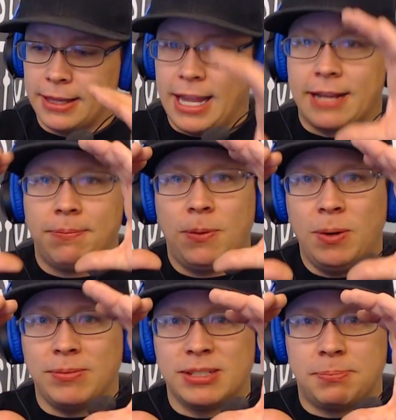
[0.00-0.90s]
what
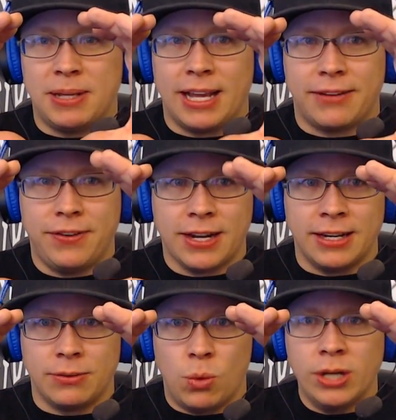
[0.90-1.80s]
would this be like?
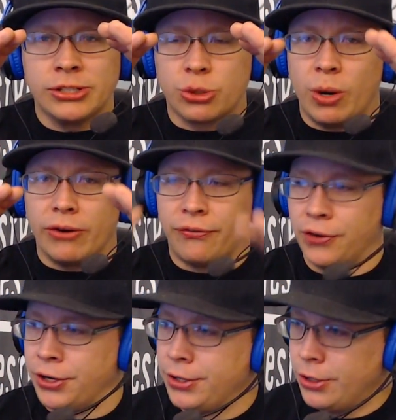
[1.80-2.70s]
Fucking 1 square
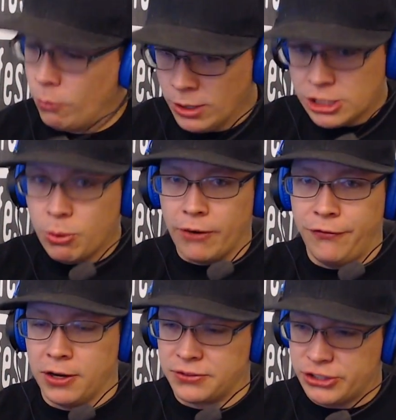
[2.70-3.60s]
foot. 1 square
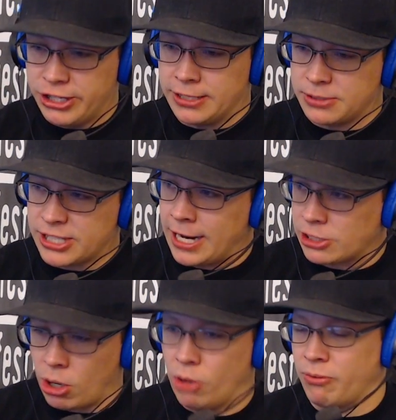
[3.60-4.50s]
foot of shit
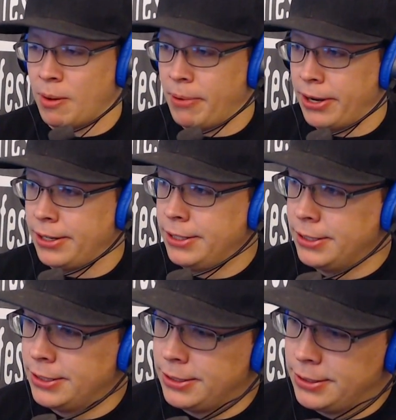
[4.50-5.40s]
stains all over my body.
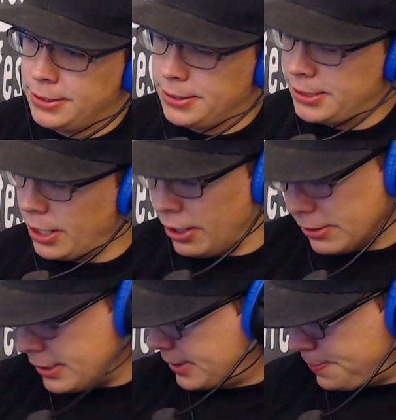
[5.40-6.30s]
So,
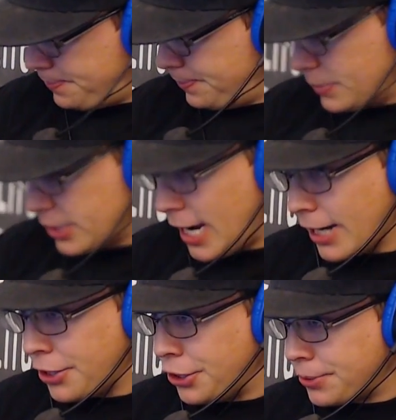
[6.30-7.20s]
it's
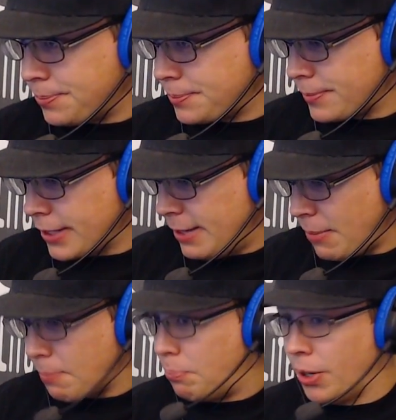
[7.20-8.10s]
not good. And then
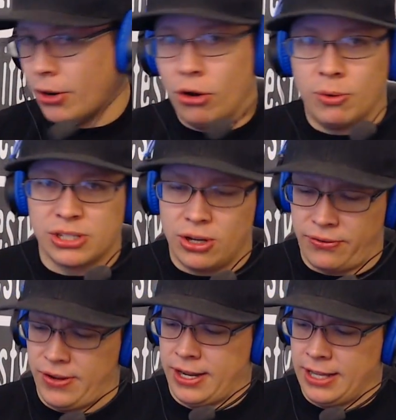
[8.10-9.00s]
my butthole was
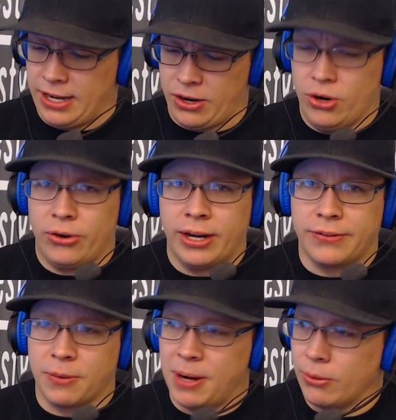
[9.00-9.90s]
all fucking, like,
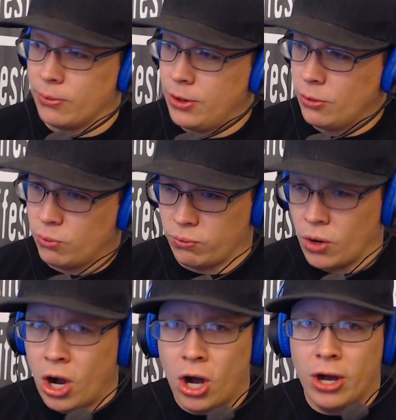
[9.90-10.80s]
hurting from how
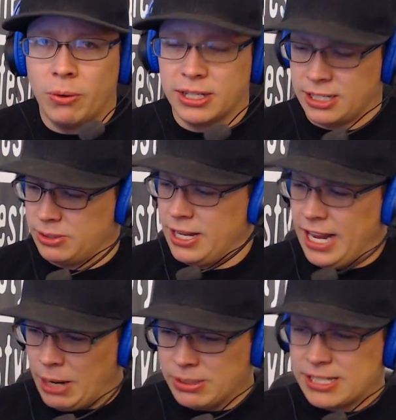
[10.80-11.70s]
raw it was.
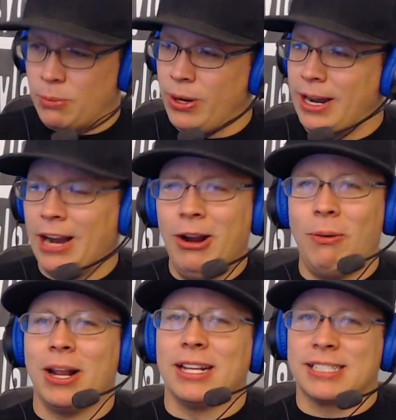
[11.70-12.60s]
It was some weird, I don't know
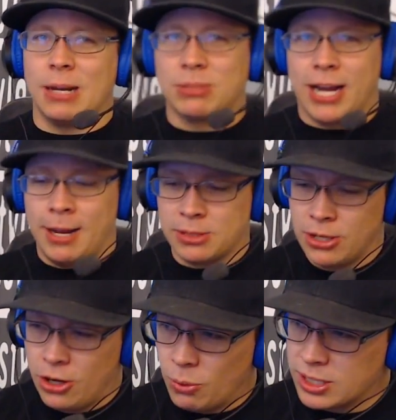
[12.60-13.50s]
what it is sometimes
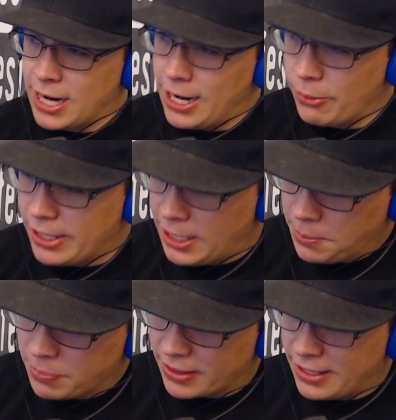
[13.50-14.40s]
with
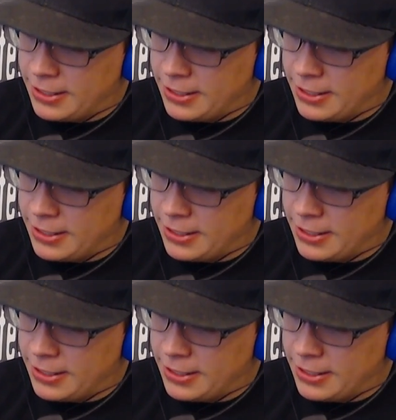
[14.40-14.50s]
diarrhea.